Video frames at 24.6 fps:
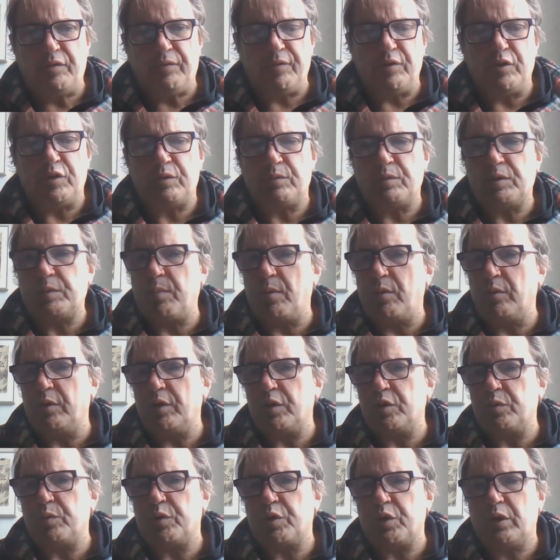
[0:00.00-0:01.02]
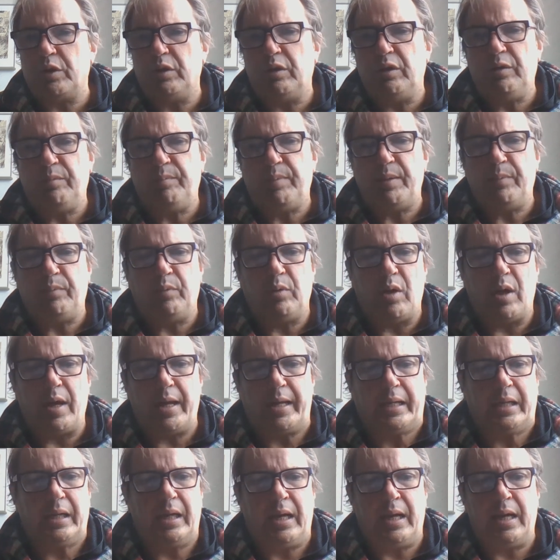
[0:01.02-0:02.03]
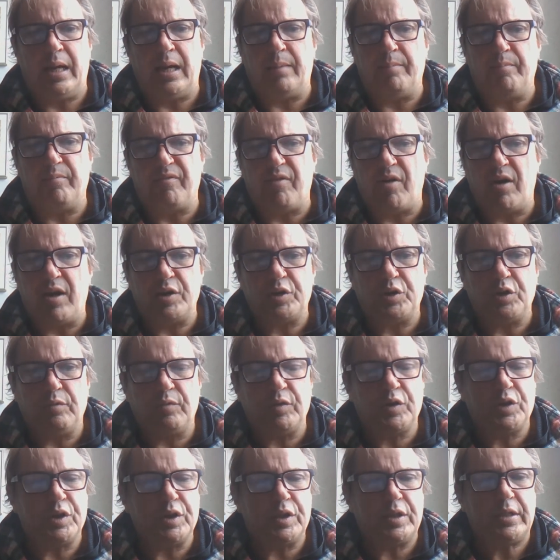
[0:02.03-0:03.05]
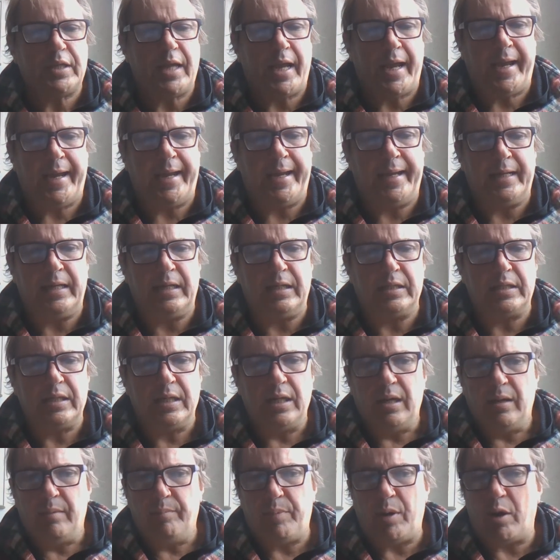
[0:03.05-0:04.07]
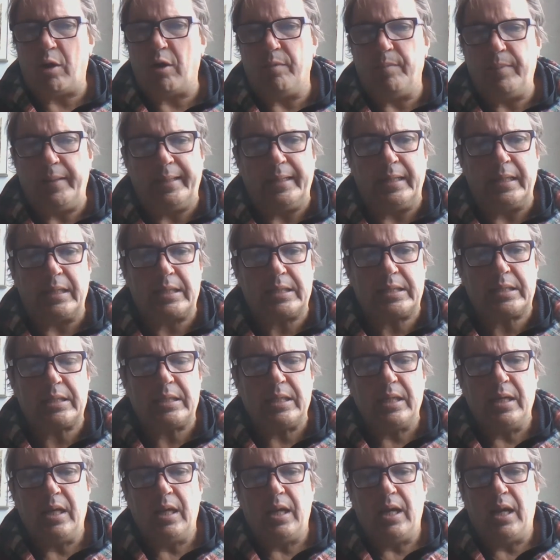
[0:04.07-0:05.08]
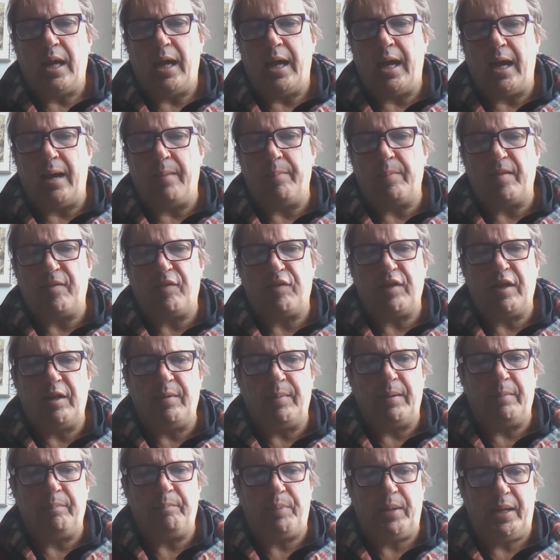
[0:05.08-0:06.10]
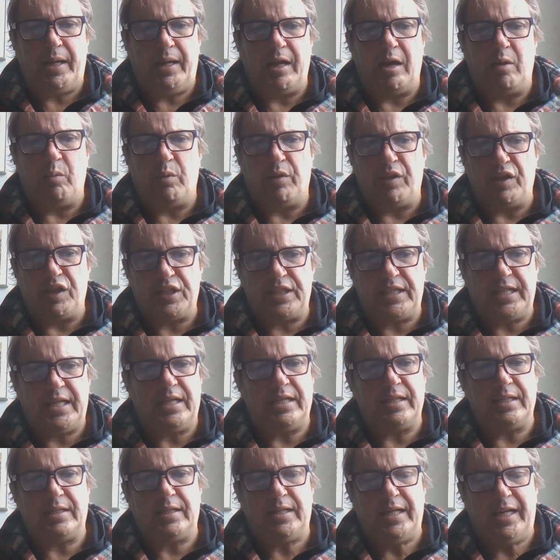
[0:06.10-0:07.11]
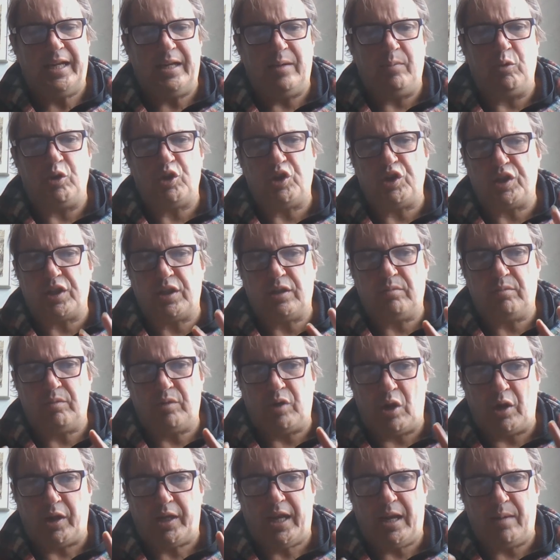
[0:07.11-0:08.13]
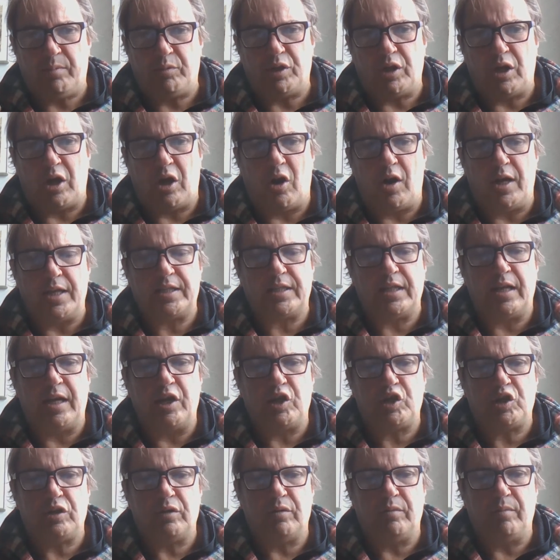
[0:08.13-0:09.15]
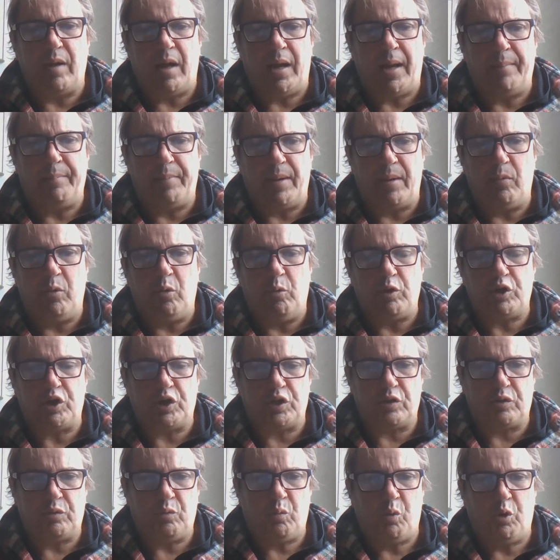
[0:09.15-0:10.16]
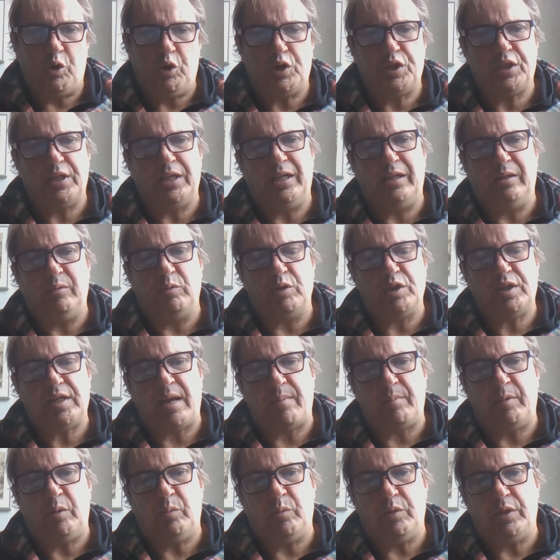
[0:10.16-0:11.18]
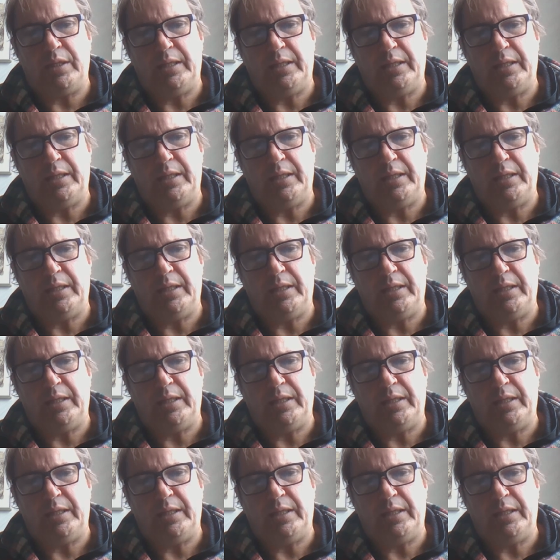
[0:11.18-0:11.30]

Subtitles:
first responders, which include people like fire services and paramedics, instead of being paired up with a set team, which is, you know, kept in an isolation bubble, which is what you're seeing was happening with